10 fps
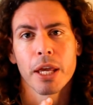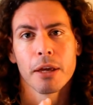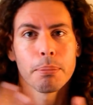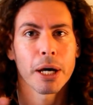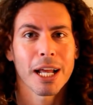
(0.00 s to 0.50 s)

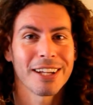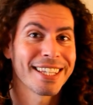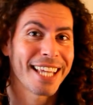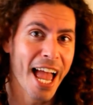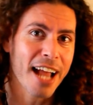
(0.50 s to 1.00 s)
but on the
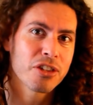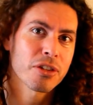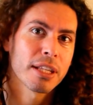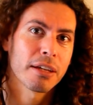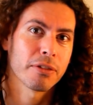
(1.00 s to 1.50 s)
action
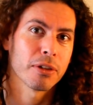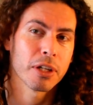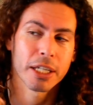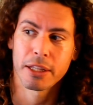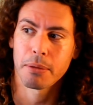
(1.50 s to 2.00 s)
level
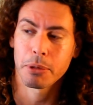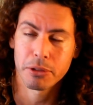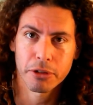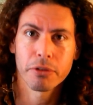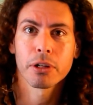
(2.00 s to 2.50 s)
in the
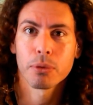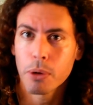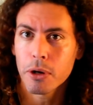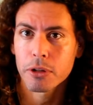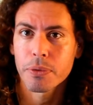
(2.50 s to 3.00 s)
material
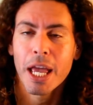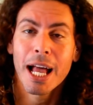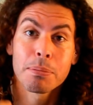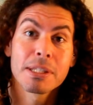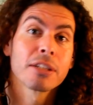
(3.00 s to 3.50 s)
world, I'm
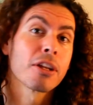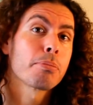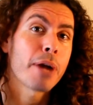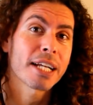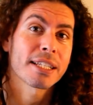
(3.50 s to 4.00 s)
still not
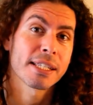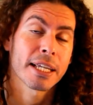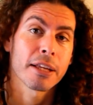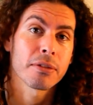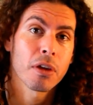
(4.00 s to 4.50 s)
practicing
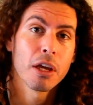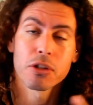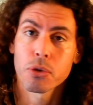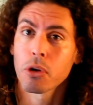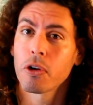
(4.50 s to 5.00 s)
it.
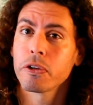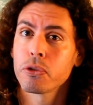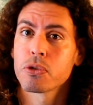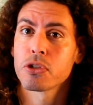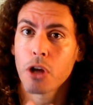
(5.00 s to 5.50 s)
So in order to
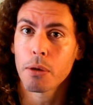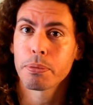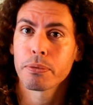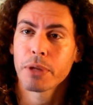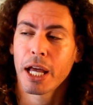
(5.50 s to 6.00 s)
stop
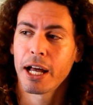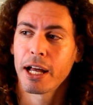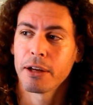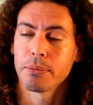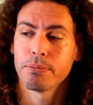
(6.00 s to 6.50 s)

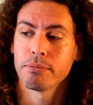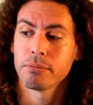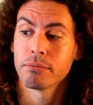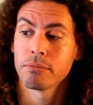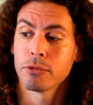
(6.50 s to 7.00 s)

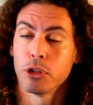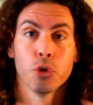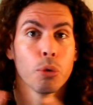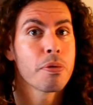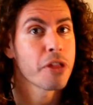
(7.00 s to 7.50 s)

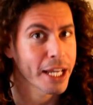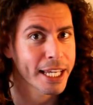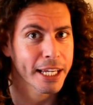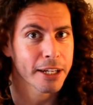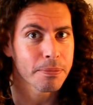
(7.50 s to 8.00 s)
loop
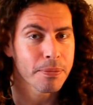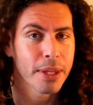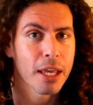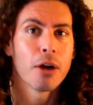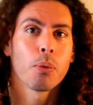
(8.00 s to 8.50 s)
thinking,
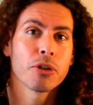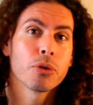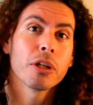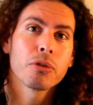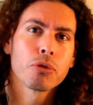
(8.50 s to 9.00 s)
what you
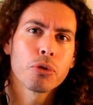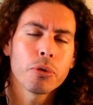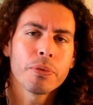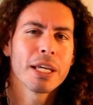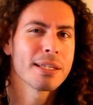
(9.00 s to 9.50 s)
need to do
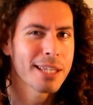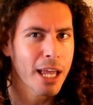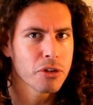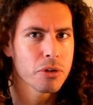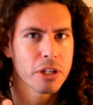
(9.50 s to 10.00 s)
is catch
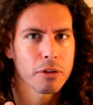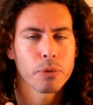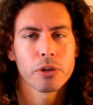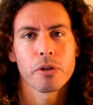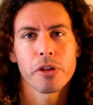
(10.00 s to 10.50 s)
yourself when
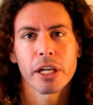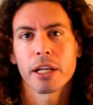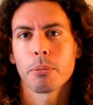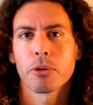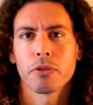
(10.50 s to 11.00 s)
you're thinking
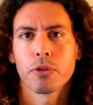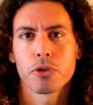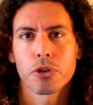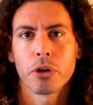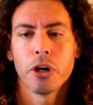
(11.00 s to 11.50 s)
about the
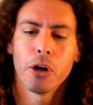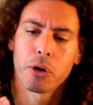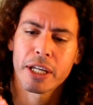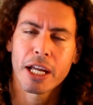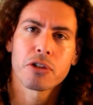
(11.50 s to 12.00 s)
future or
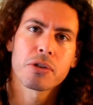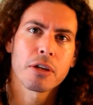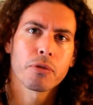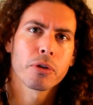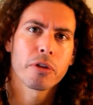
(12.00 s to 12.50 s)
catch yourself
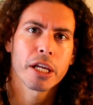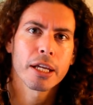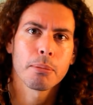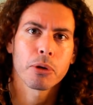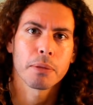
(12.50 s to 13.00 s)
when you're thinking
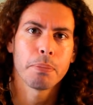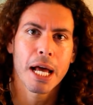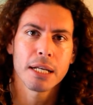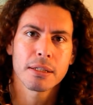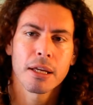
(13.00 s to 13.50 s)
about the
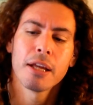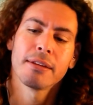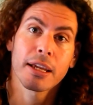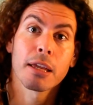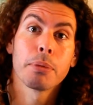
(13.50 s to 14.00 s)
past,
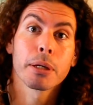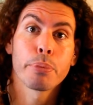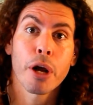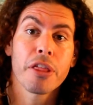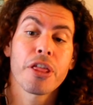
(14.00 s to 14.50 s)
take a big
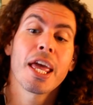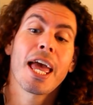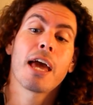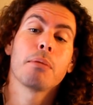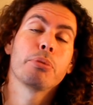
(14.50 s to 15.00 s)
breath
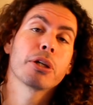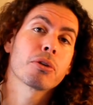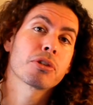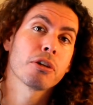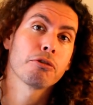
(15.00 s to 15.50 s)
and bring
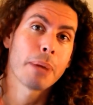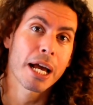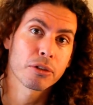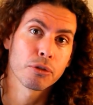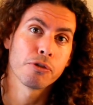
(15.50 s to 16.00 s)
yourself back
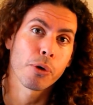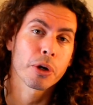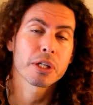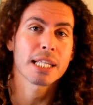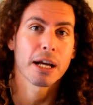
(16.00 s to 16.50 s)
to
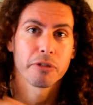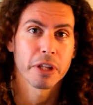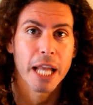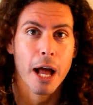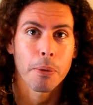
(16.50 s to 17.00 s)
focus of the
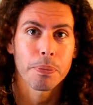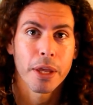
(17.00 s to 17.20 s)
now.